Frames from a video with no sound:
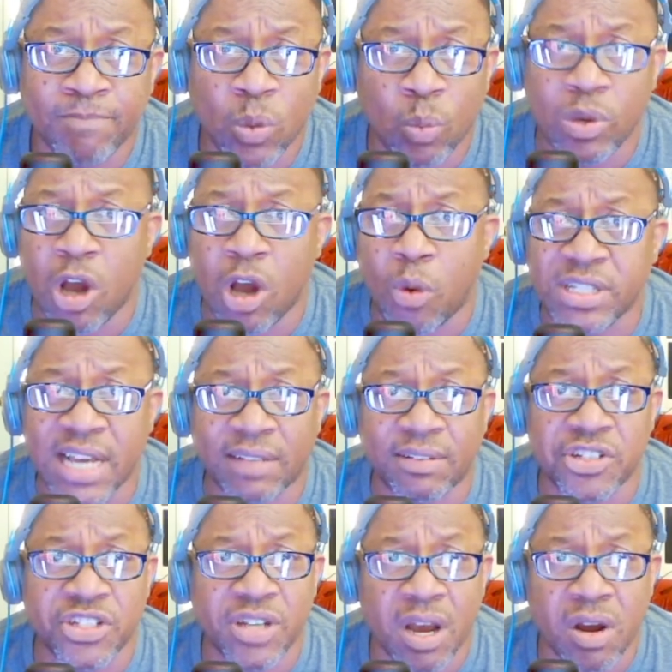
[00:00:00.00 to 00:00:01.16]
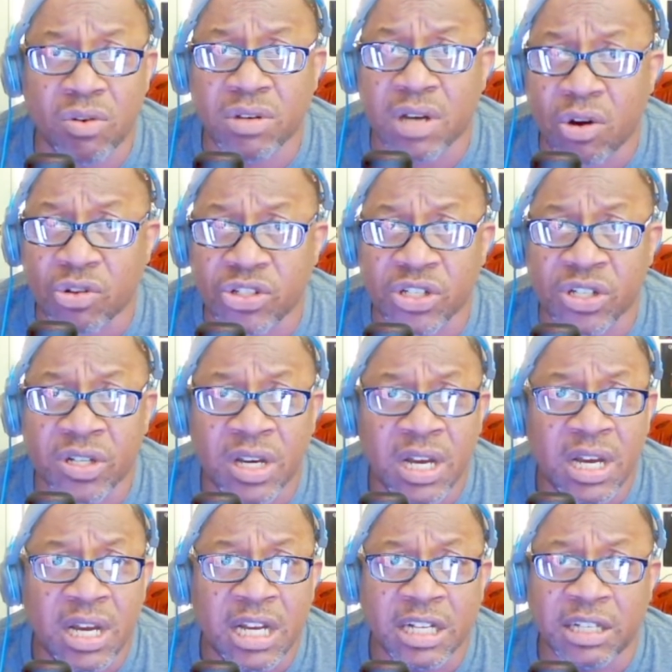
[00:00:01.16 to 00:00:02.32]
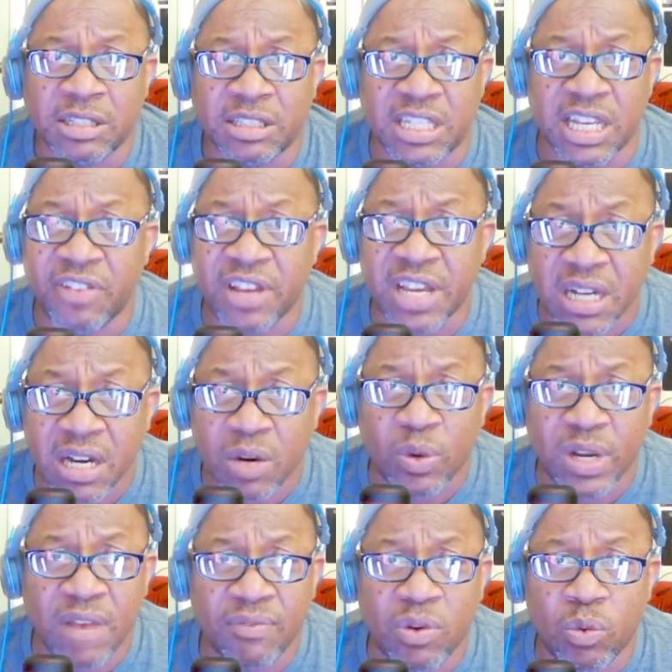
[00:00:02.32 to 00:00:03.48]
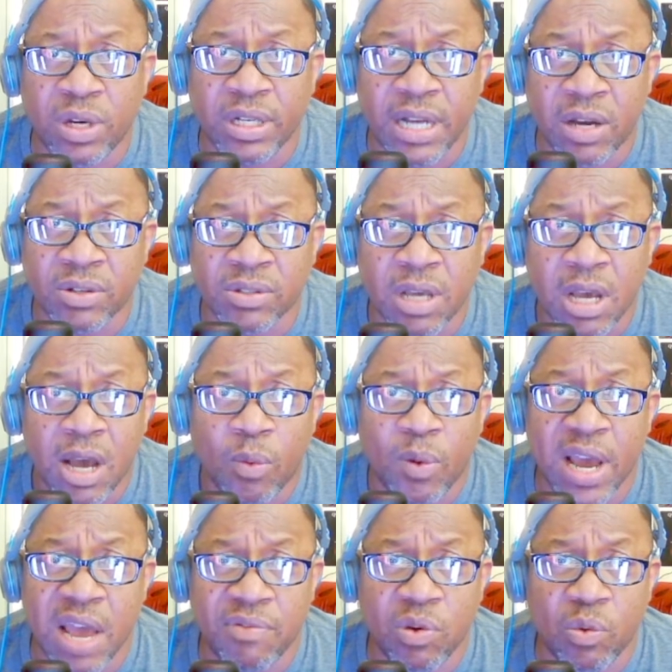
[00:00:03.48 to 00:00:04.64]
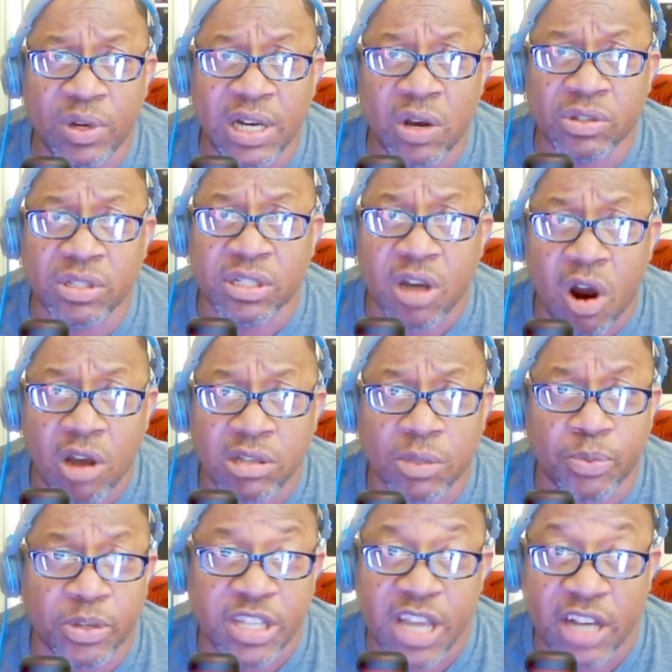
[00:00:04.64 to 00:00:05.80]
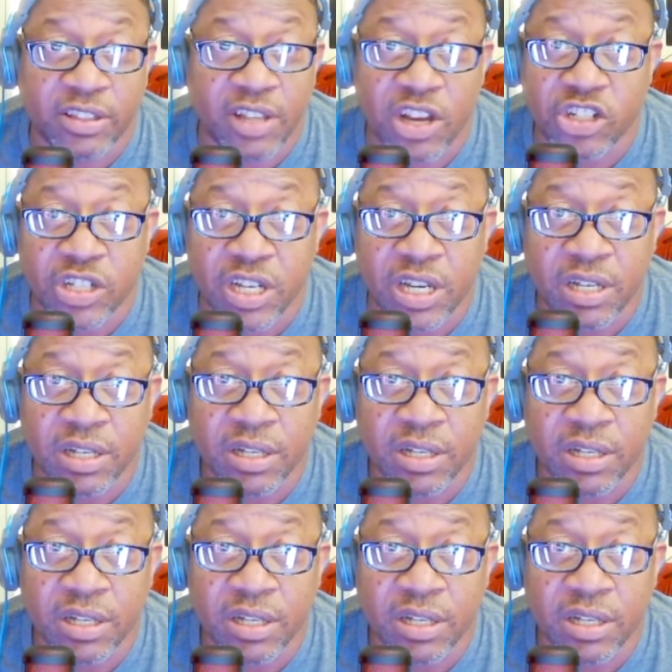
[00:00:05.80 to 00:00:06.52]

We always have to share our culture, divvy it up with everyone else, where everyone else guards and protect their shit.